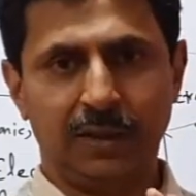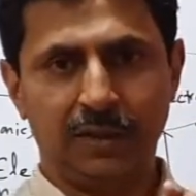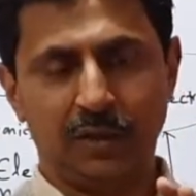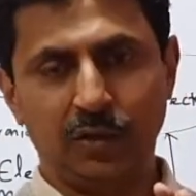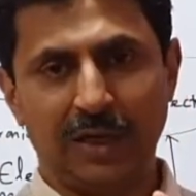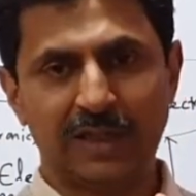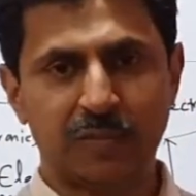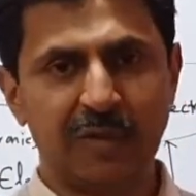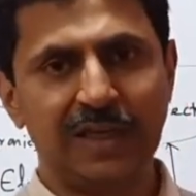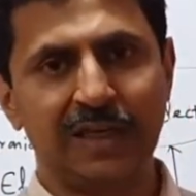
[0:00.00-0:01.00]

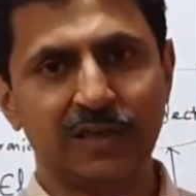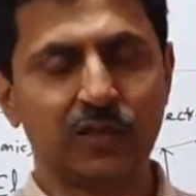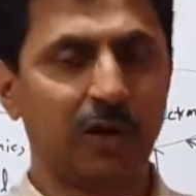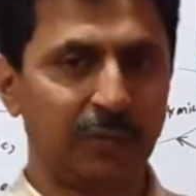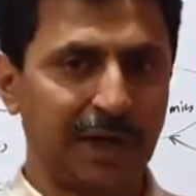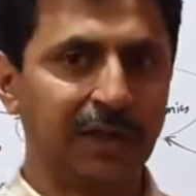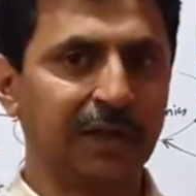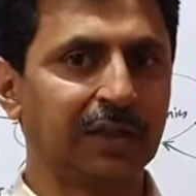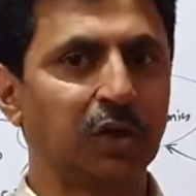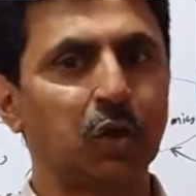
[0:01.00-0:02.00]
experience of writing the
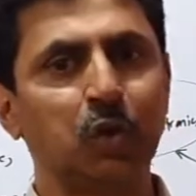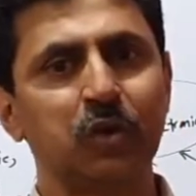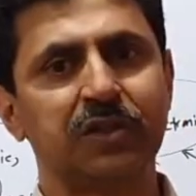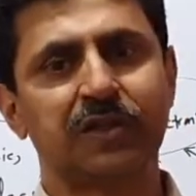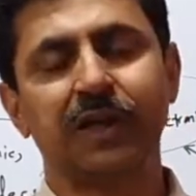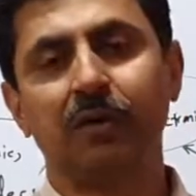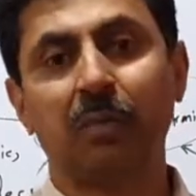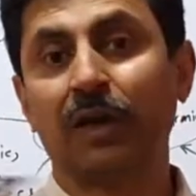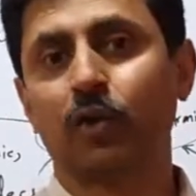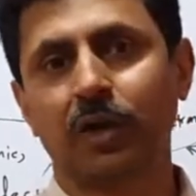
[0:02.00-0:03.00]
codes,
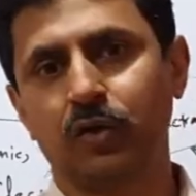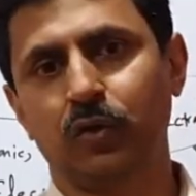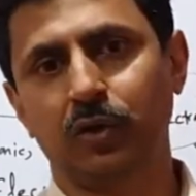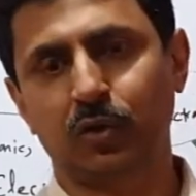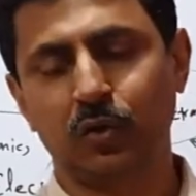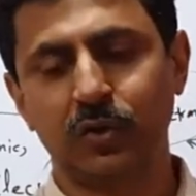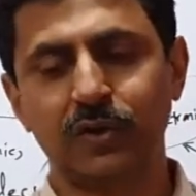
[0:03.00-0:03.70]
microcontroller codes,